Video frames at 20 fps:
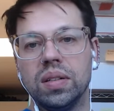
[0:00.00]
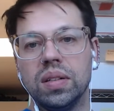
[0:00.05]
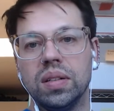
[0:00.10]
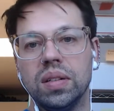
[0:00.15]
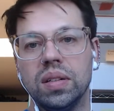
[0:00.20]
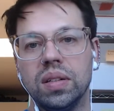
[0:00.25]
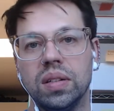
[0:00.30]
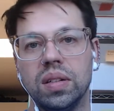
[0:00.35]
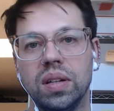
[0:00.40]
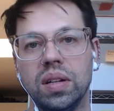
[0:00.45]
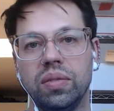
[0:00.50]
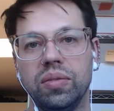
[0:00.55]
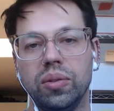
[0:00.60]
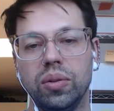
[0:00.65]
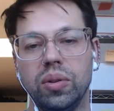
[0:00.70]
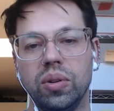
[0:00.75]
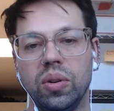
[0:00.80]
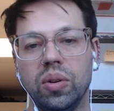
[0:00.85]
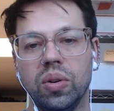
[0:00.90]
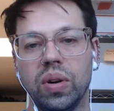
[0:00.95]
if you
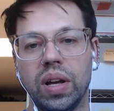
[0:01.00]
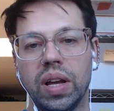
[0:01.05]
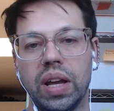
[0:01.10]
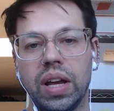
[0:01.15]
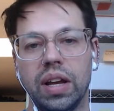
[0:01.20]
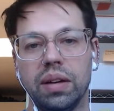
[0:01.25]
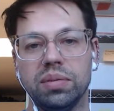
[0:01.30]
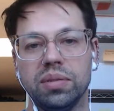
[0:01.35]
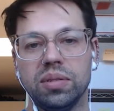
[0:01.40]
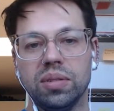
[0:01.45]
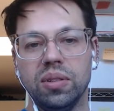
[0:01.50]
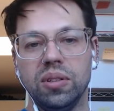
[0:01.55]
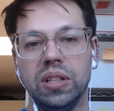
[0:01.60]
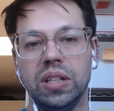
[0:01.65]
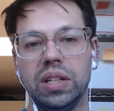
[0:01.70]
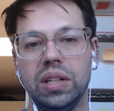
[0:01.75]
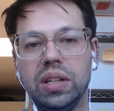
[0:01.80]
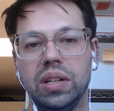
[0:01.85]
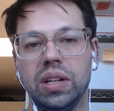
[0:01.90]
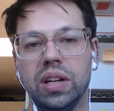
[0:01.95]
know absolutely
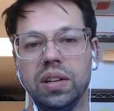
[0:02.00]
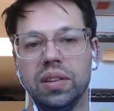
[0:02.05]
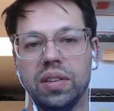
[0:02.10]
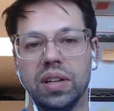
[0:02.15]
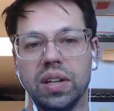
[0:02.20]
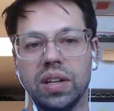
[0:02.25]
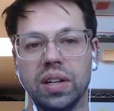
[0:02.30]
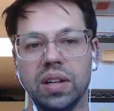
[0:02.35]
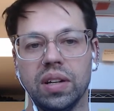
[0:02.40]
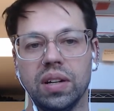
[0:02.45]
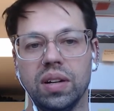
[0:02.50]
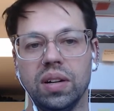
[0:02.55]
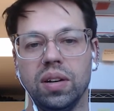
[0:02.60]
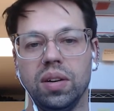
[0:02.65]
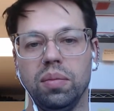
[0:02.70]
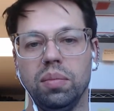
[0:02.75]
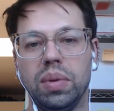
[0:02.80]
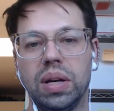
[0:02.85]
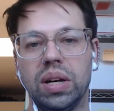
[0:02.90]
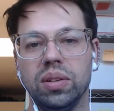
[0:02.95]
nothing
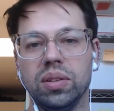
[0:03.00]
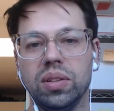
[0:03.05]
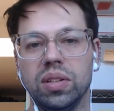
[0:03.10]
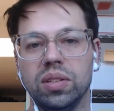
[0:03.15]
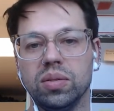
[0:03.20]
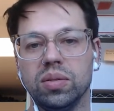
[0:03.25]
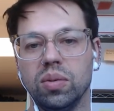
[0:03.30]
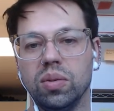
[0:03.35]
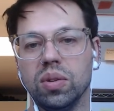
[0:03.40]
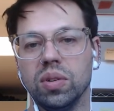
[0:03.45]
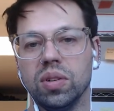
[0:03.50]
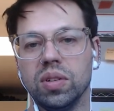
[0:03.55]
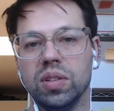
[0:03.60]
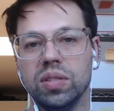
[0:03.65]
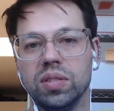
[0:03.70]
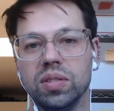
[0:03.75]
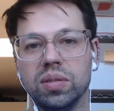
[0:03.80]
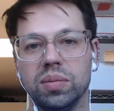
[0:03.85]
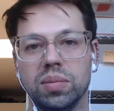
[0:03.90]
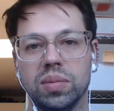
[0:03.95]
about this
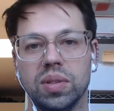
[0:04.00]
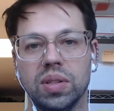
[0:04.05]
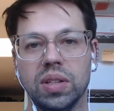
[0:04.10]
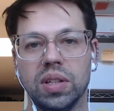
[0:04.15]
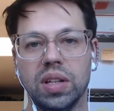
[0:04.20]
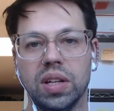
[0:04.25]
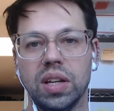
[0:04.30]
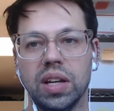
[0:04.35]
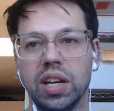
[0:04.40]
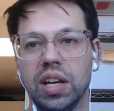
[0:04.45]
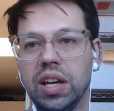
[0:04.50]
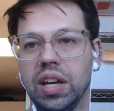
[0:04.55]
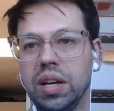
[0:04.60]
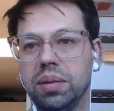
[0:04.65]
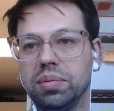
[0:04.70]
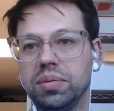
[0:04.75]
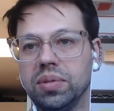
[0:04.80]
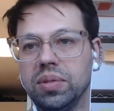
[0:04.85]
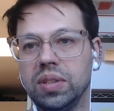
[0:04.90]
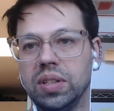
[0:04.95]
organism, like
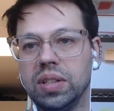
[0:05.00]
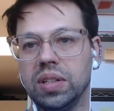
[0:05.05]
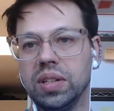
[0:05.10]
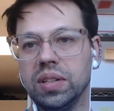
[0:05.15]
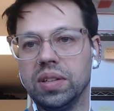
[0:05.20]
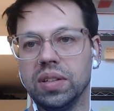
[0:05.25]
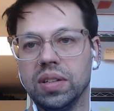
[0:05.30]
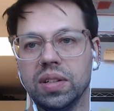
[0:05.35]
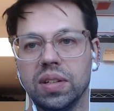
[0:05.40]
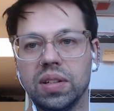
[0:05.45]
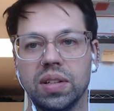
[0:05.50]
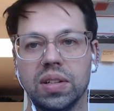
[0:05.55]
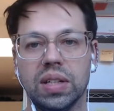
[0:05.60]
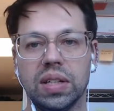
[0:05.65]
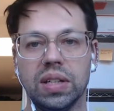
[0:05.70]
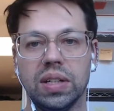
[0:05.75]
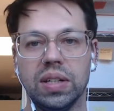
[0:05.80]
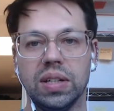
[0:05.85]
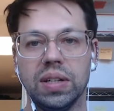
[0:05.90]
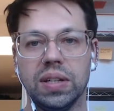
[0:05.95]
absolutely nothing,
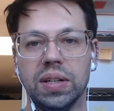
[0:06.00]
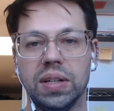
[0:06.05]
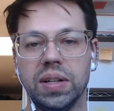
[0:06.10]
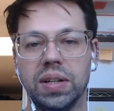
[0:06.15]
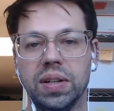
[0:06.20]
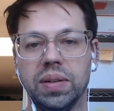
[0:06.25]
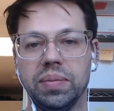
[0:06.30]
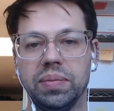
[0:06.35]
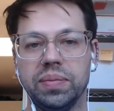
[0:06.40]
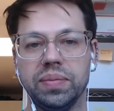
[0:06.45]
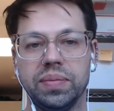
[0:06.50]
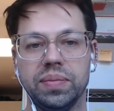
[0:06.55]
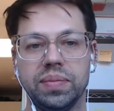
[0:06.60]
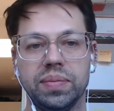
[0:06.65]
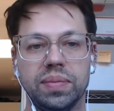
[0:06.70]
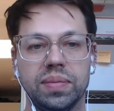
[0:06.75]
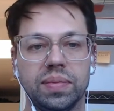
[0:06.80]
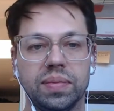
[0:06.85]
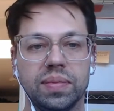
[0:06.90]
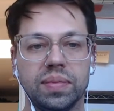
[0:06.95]
um,
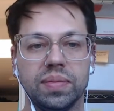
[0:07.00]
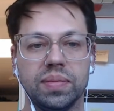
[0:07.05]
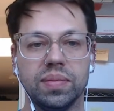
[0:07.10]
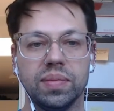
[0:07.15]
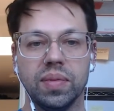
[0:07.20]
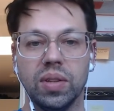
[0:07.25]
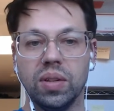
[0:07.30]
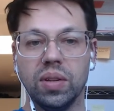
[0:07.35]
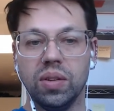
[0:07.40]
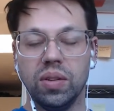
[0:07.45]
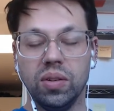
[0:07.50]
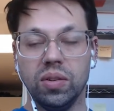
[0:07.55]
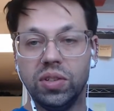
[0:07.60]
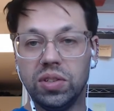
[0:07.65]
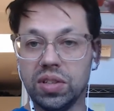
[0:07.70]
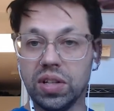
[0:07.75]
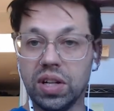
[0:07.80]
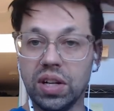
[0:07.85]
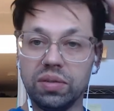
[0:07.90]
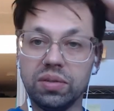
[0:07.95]
you're just going to have
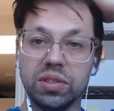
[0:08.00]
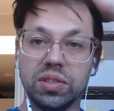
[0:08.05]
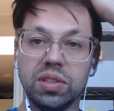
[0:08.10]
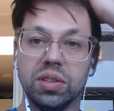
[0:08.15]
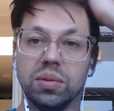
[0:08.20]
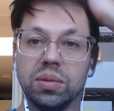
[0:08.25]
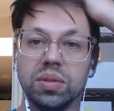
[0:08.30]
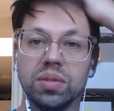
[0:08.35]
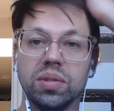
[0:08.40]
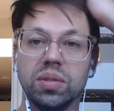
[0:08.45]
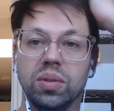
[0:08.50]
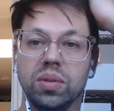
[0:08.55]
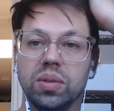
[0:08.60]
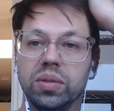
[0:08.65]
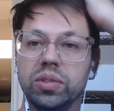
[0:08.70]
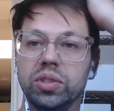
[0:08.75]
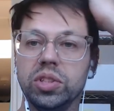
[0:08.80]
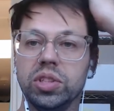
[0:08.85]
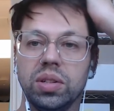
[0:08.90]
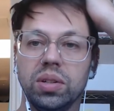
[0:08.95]
to sequence the whole
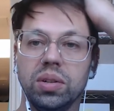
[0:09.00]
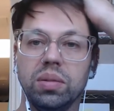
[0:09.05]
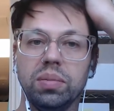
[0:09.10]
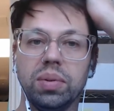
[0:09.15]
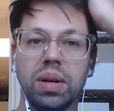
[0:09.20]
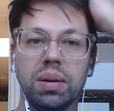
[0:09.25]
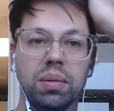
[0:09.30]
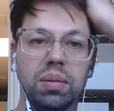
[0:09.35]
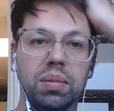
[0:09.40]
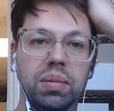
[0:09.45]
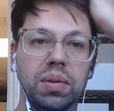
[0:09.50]
genome probably.